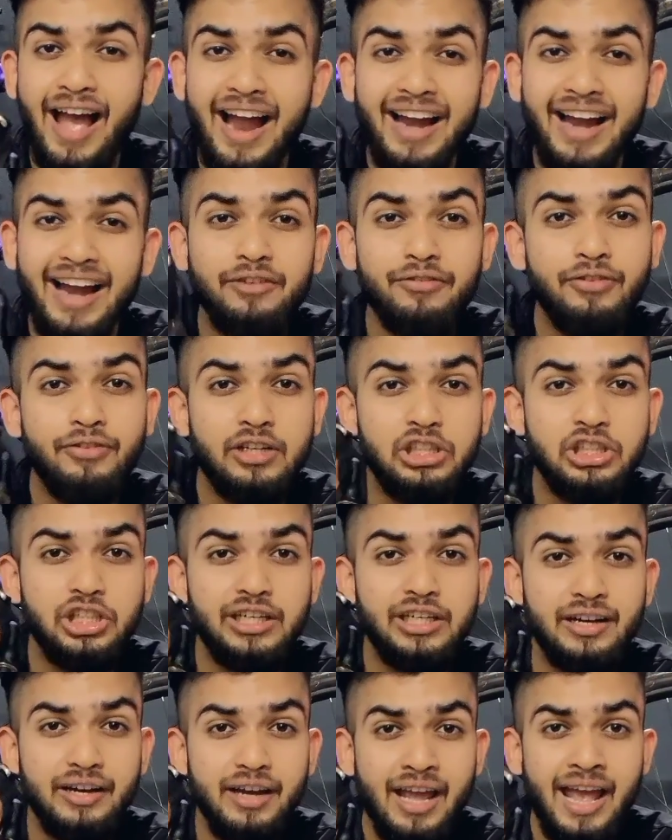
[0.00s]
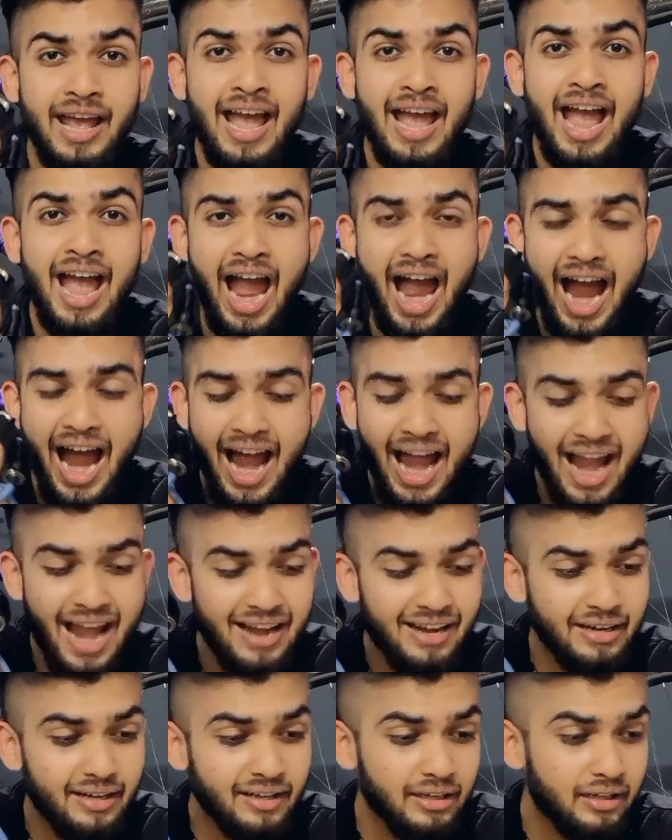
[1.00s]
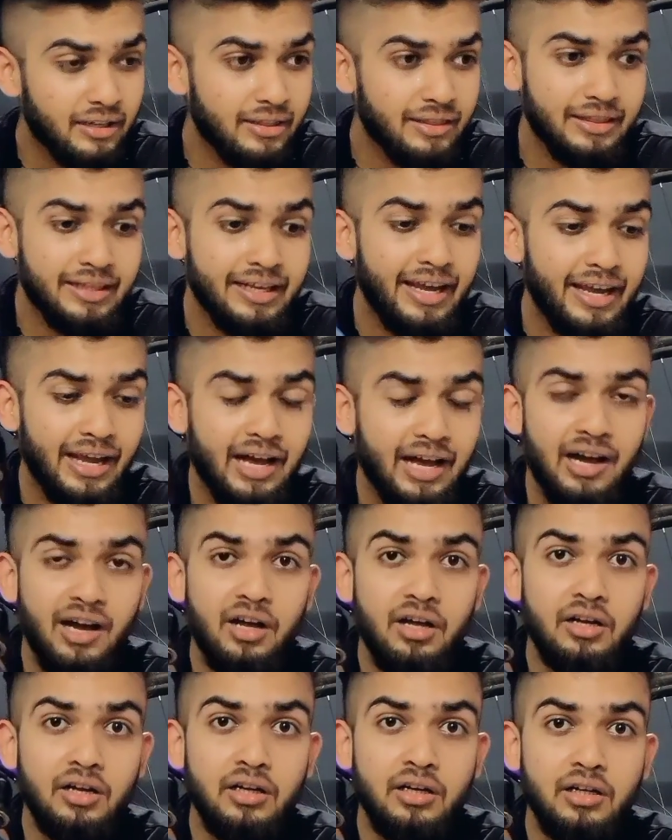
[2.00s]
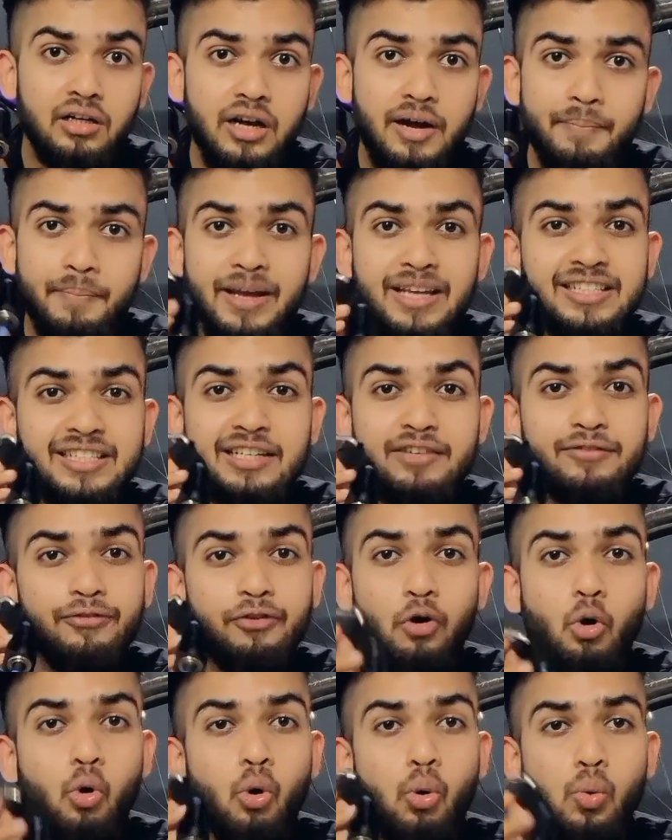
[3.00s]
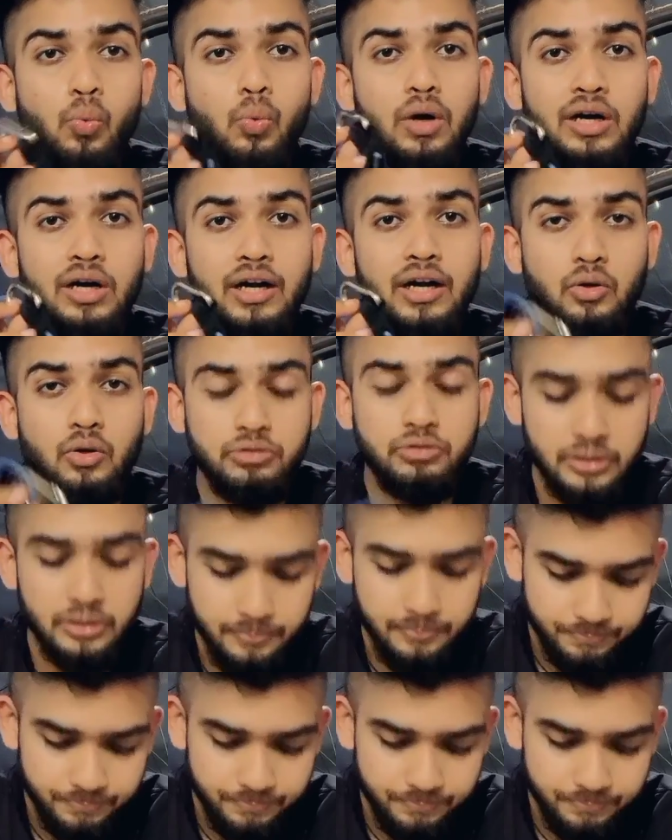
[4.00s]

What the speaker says: and efficient, and they are amazing for home workouts.